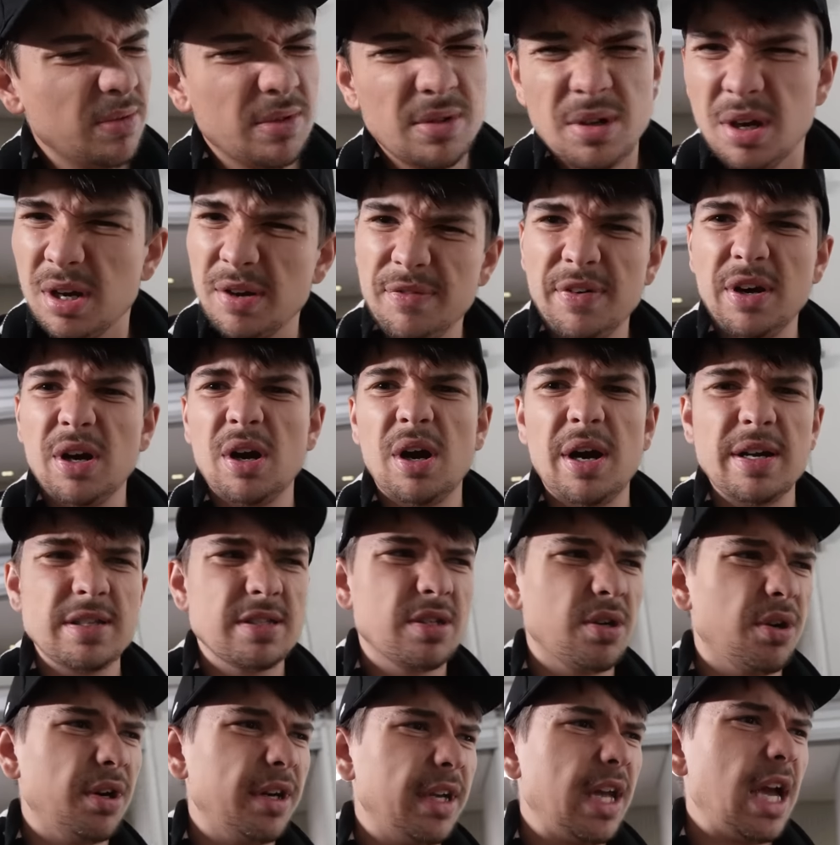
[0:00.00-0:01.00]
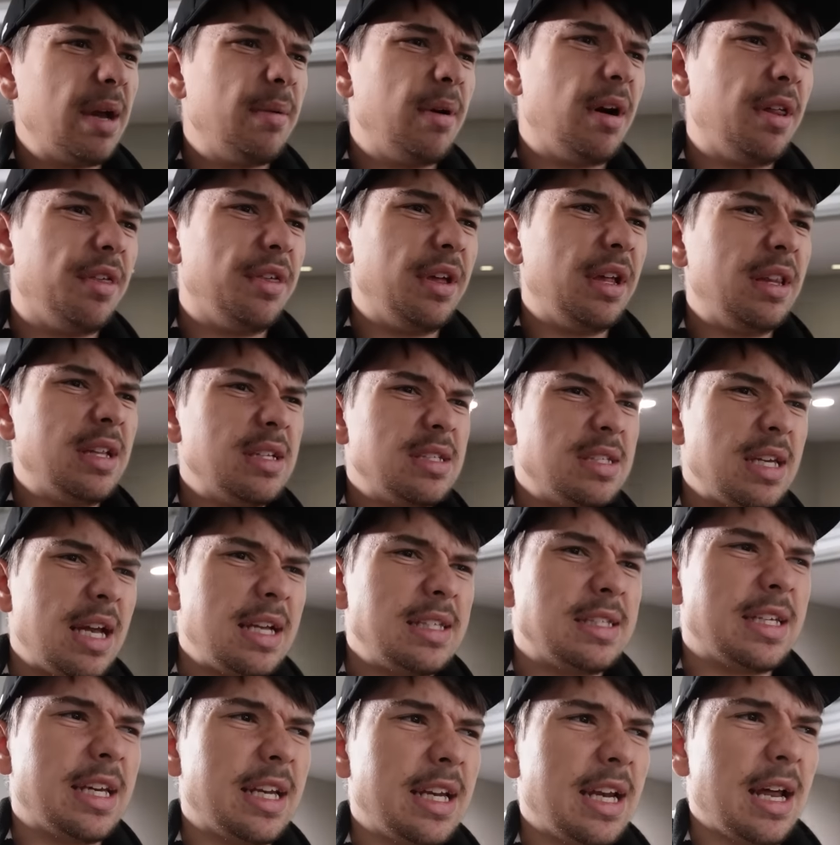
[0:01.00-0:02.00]
not a very high scoring game, I think the
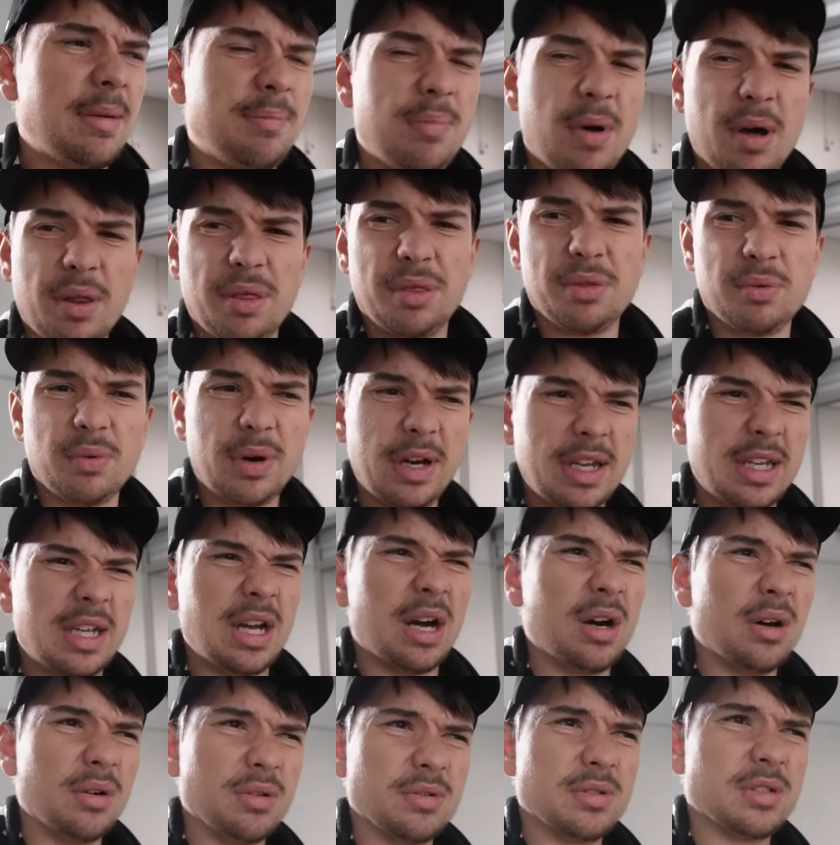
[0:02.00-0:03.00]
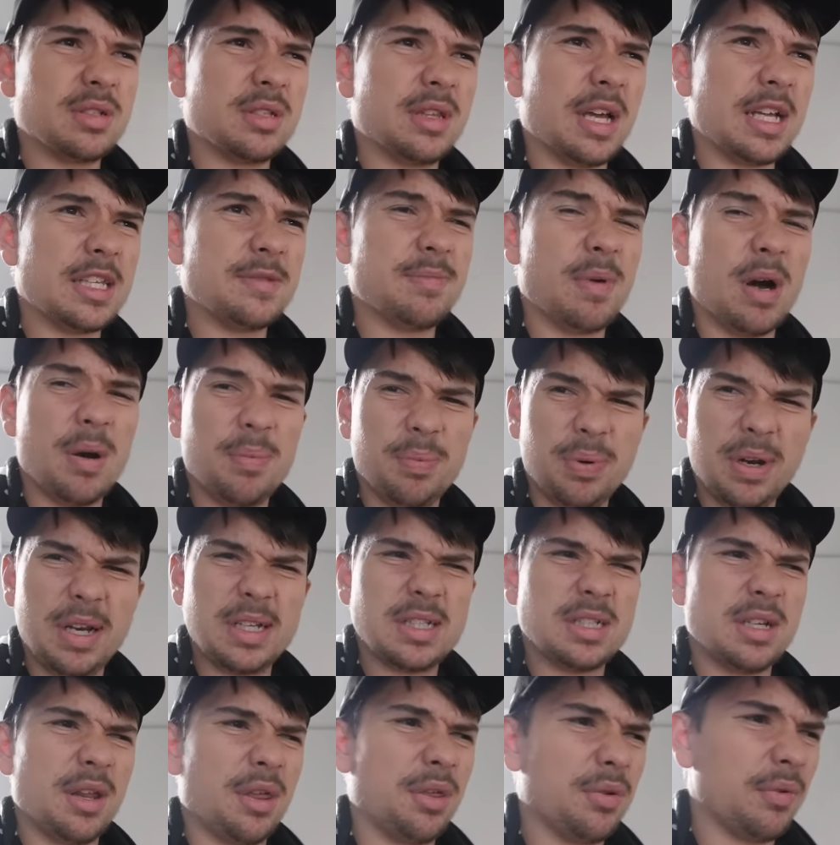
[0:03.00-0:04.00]
Saints get it up by 3 goals. That's my
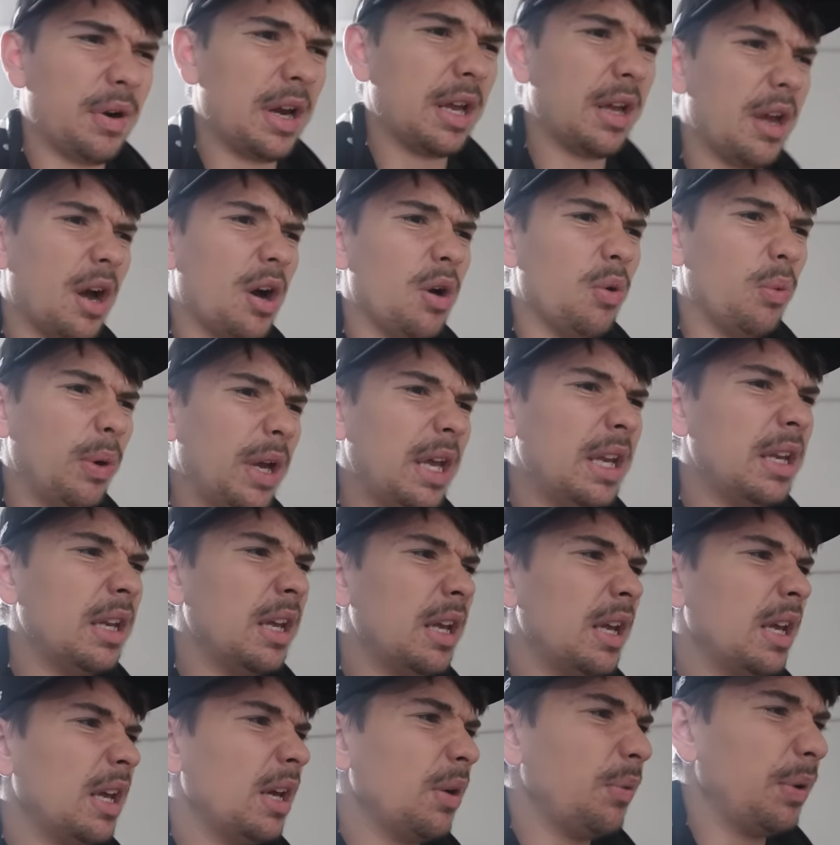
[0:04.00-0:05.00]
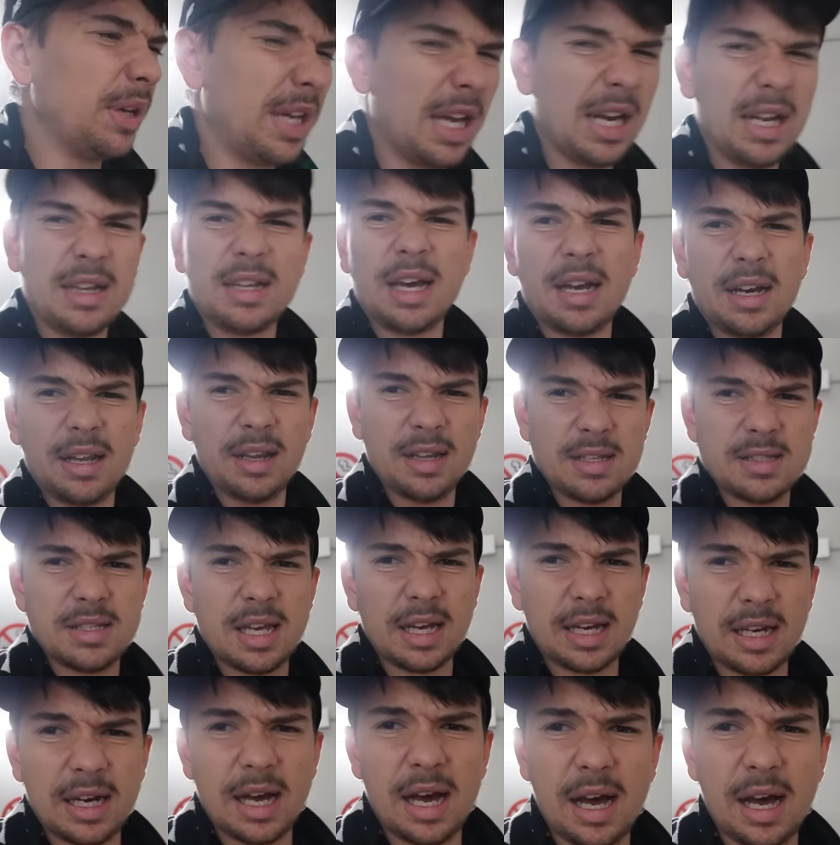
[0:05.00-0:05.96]
prediction, a 3-goal win, we get it done in the second